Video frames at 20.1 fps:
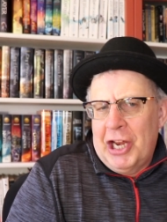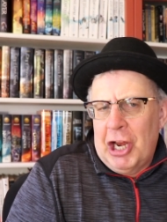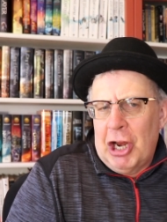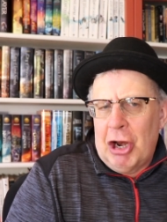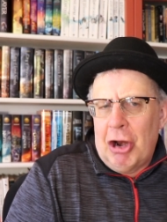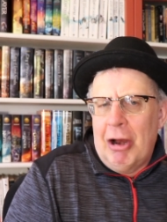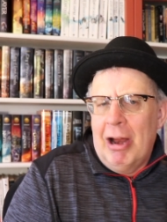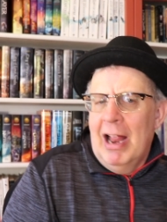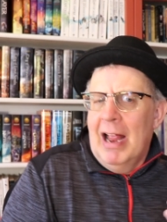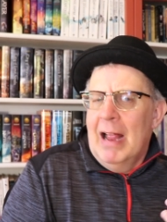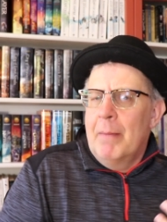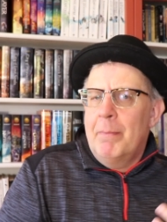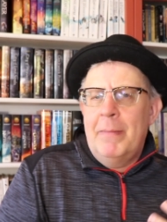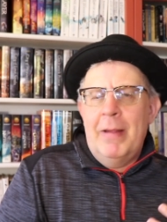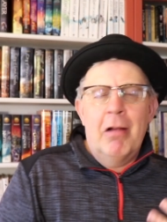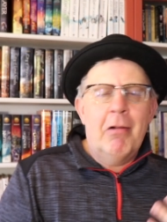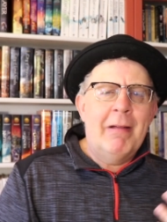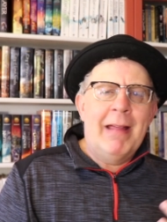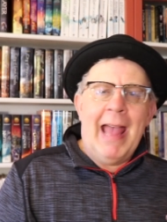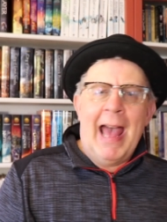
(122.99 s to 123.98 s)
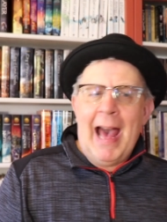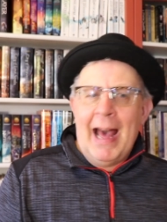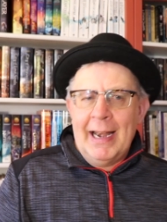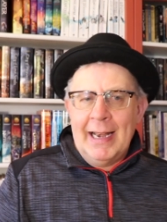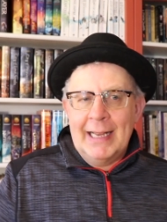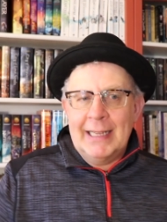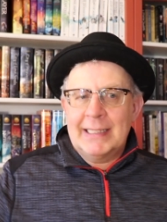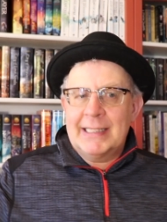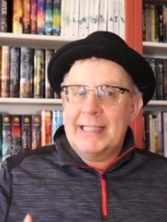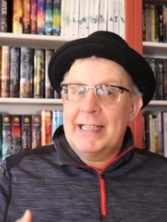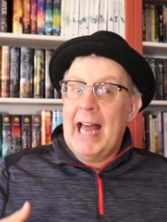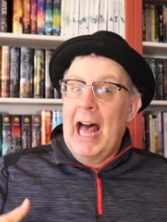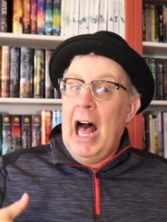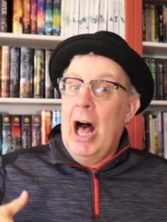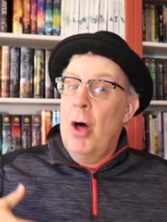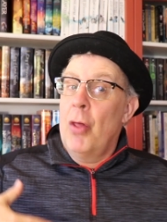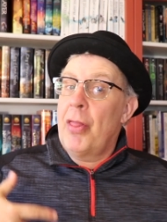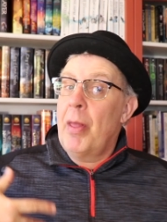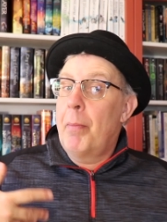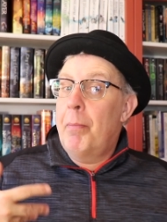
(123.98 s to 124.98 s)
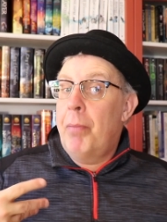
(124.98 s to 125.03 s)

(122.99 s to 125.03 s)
here. Marianne is now the